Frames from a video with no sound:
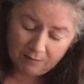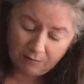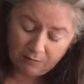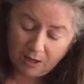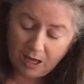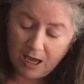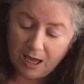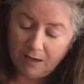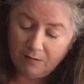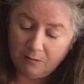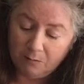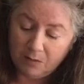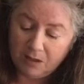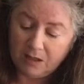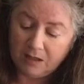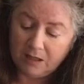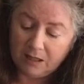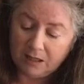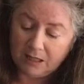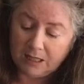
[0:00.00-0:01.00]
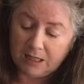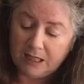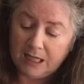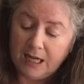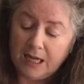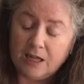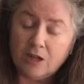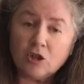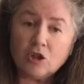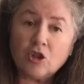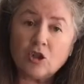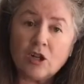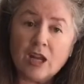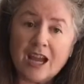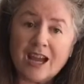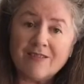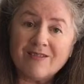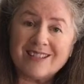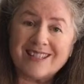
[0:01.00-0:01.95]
If you have, but the container should have a